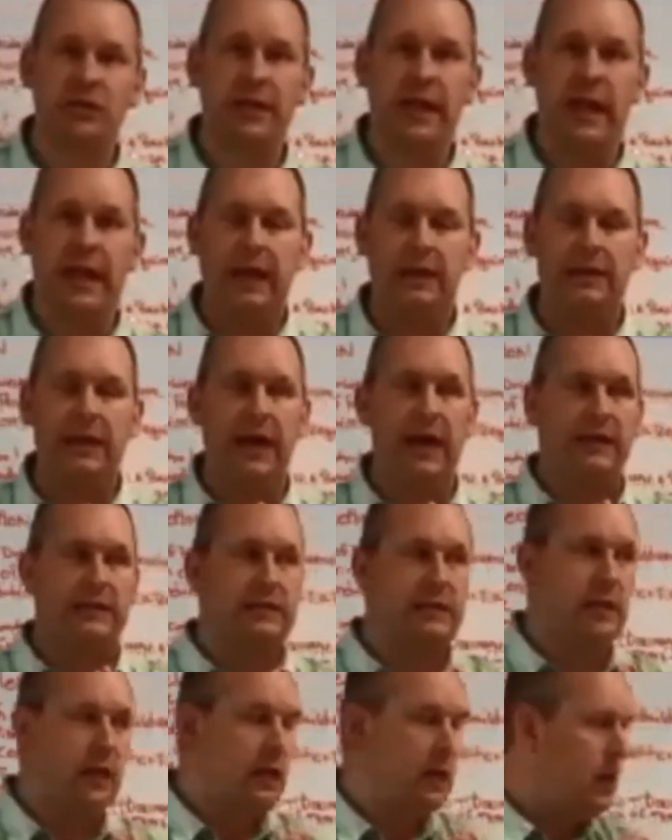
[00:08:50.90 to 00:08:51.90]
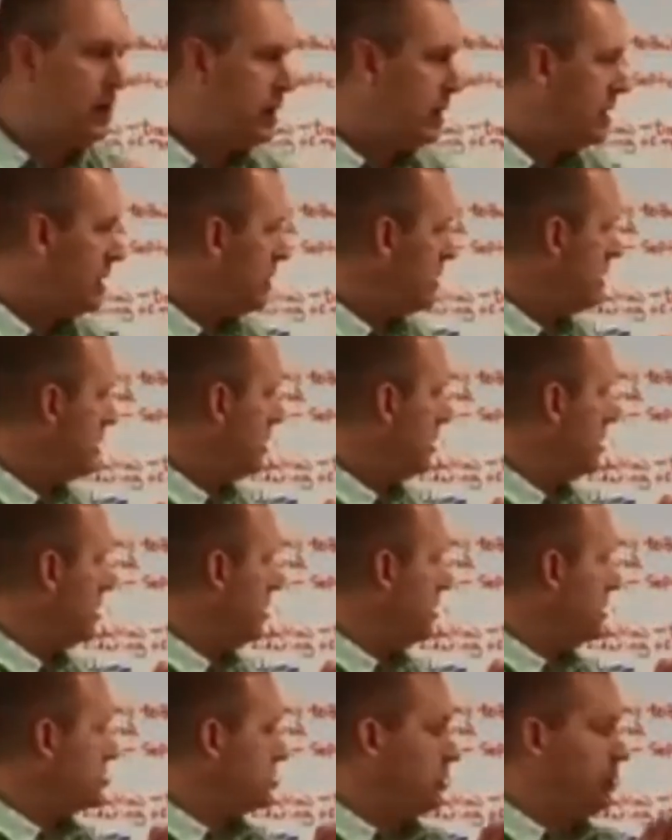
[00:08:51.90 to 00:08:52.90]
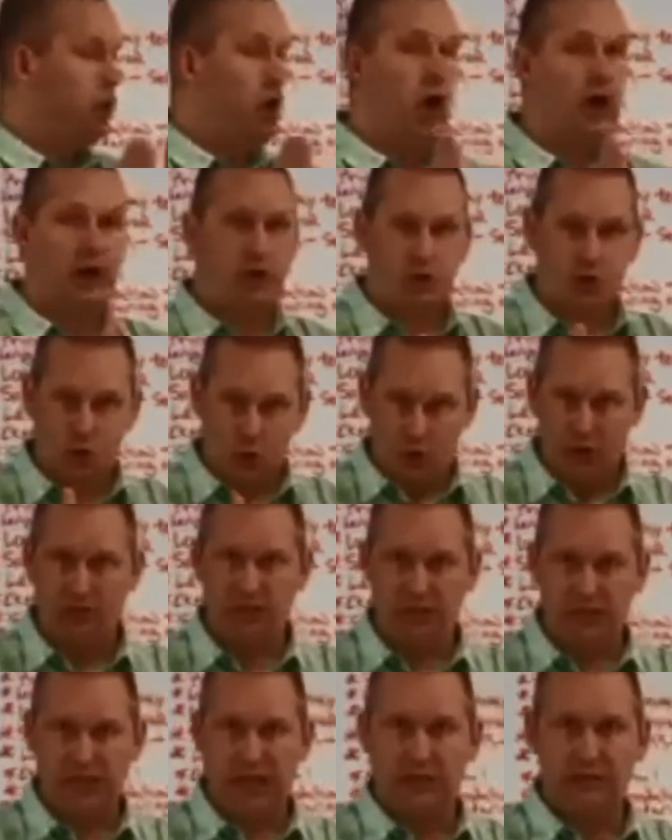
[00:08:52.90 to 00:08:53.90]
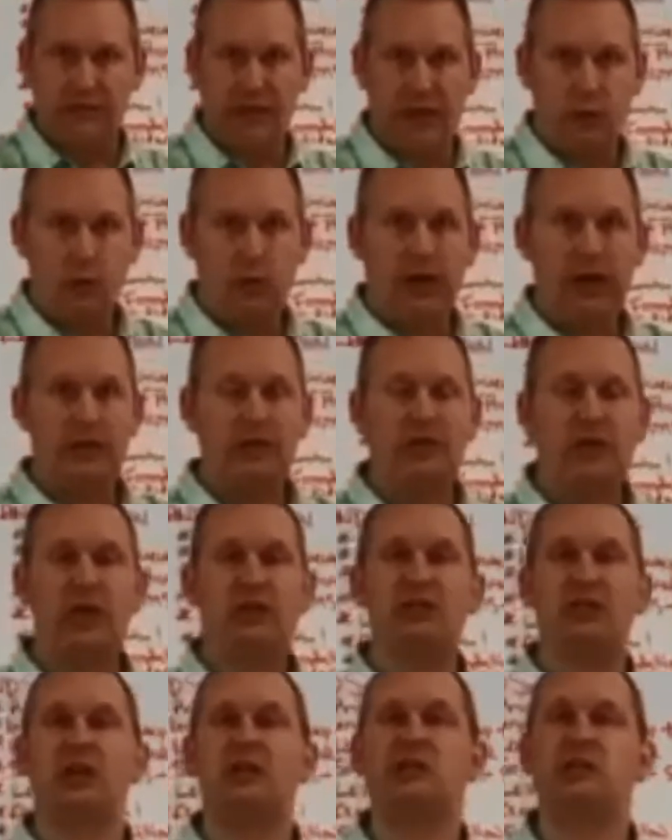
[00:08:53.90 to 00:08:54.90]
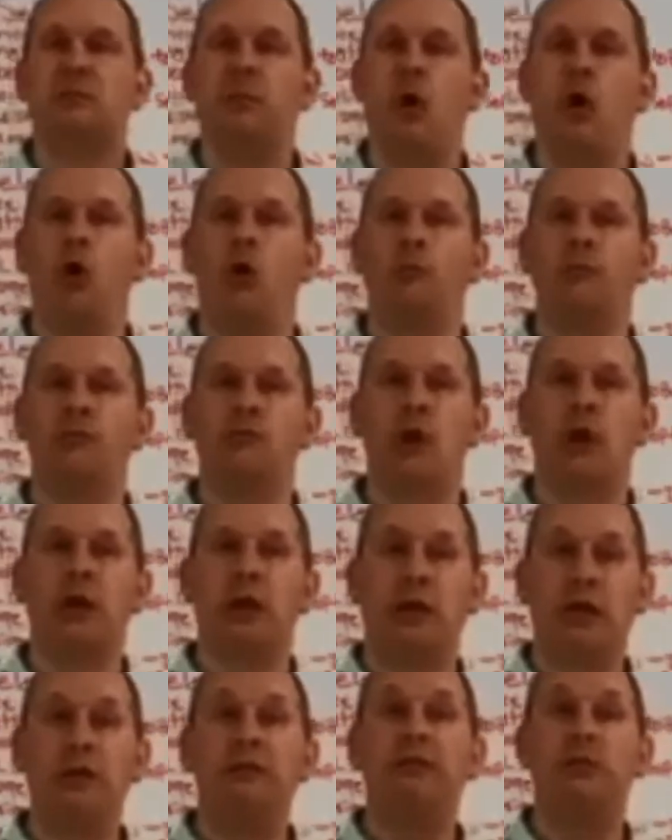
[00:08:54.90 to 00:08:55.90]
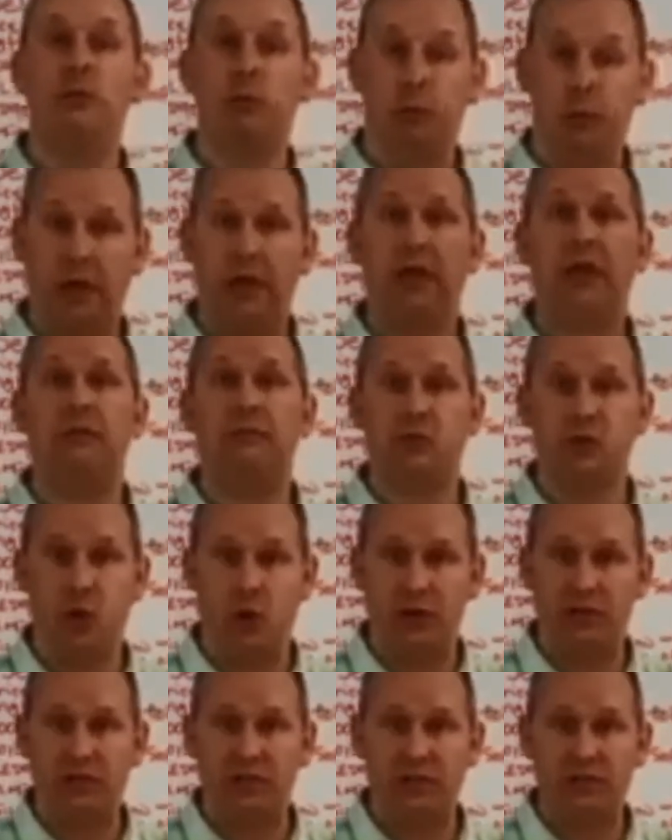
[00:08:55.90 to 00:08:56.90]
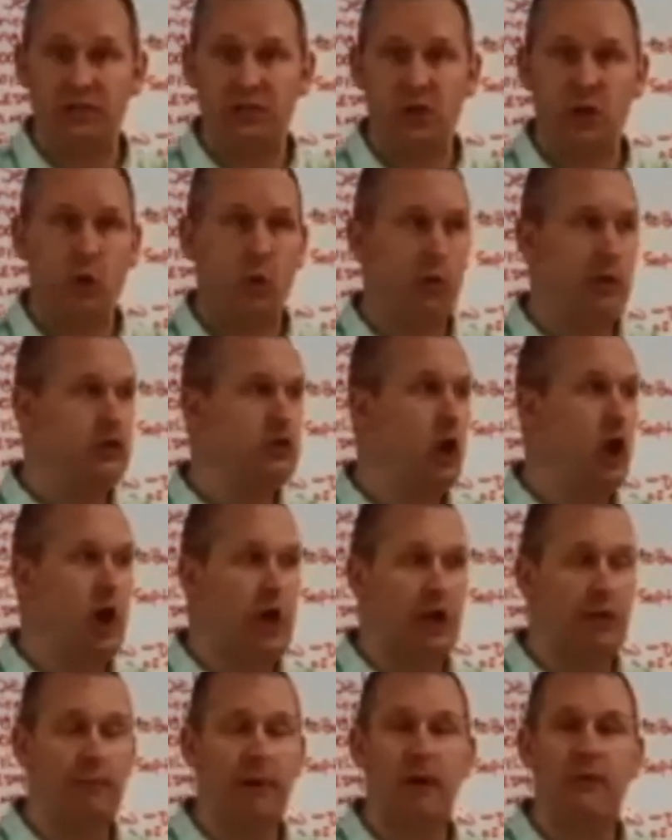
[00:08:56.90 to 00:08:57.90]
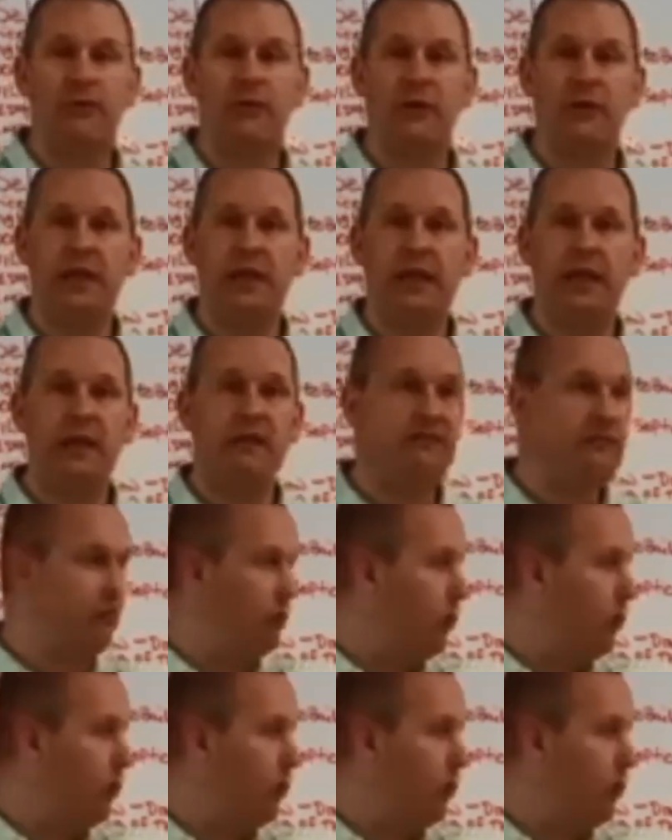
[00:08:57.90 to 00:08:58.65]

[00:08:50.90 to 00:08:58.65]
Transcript: today that there's a lot of choices out there. We at Chase Custom Homes give you plenty of choices, so we talk about the need